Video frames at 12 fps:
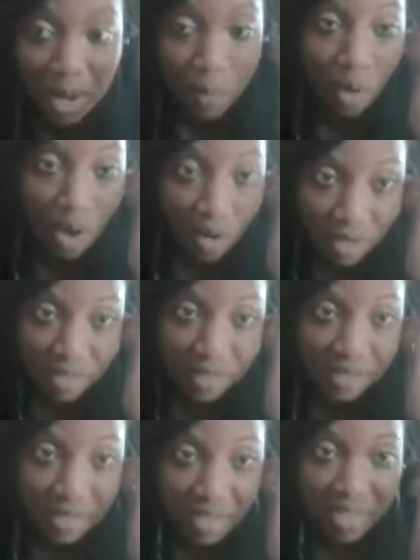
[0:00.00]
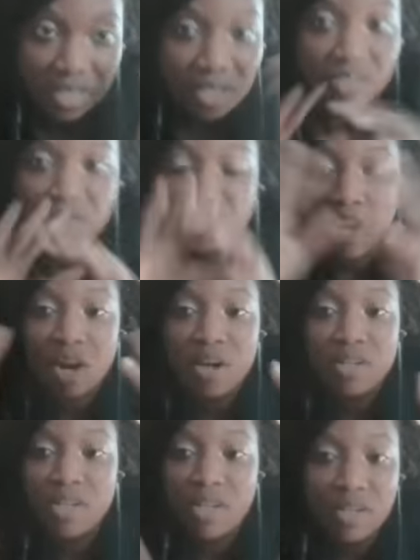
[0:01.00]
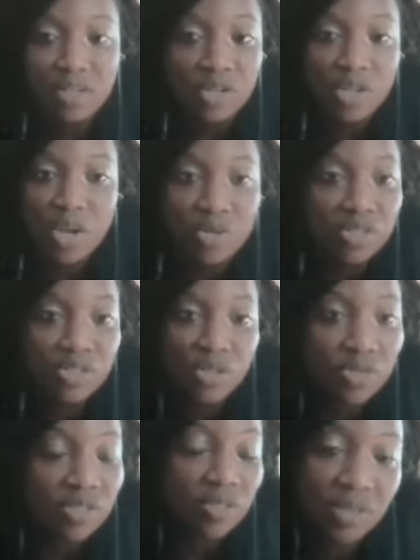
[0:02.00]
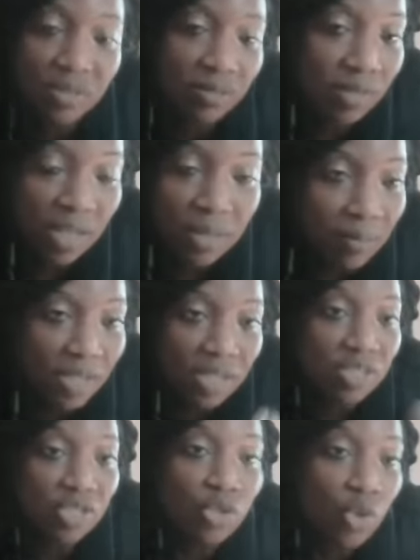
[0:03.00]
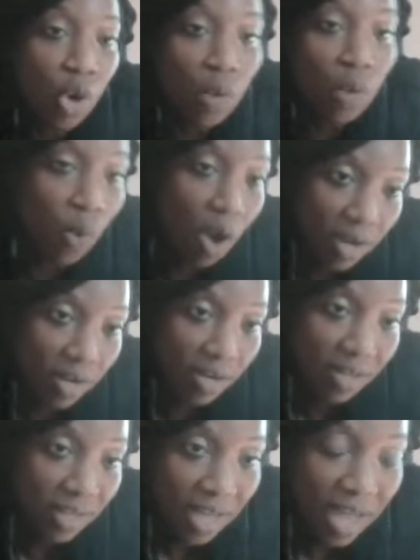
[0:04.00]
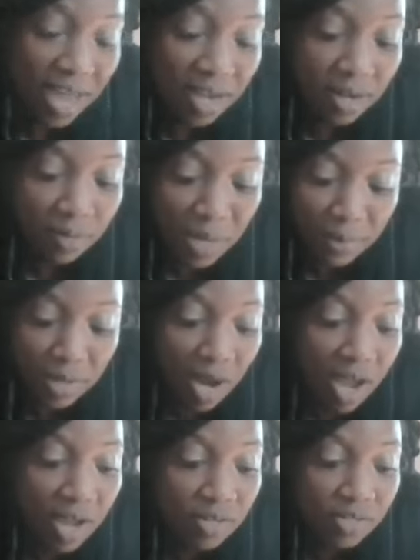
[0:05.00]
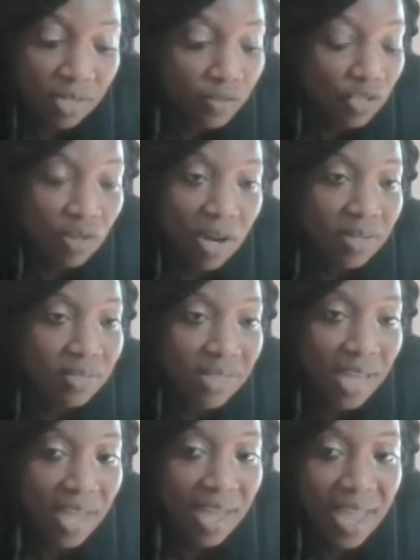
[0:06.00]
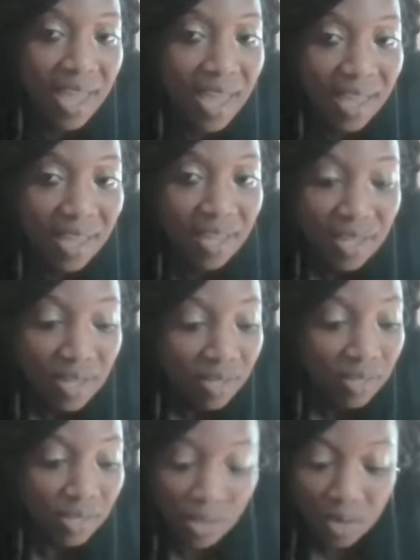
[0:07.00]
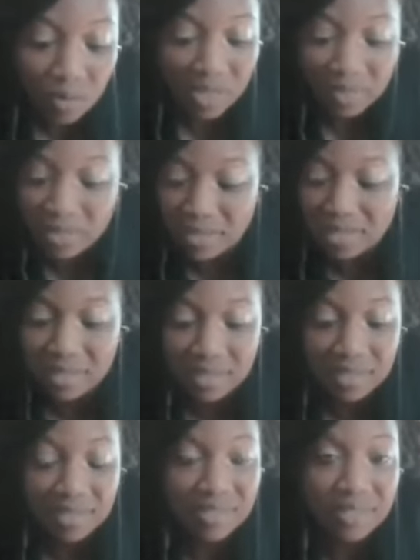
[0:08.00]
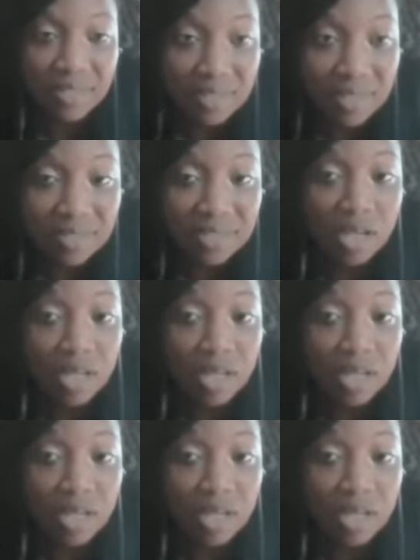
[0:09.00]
my waters, jar, you know, so just it's your water and yeah. maybe your higher self is trying to say, hey, you don't need this, this, and this, and this.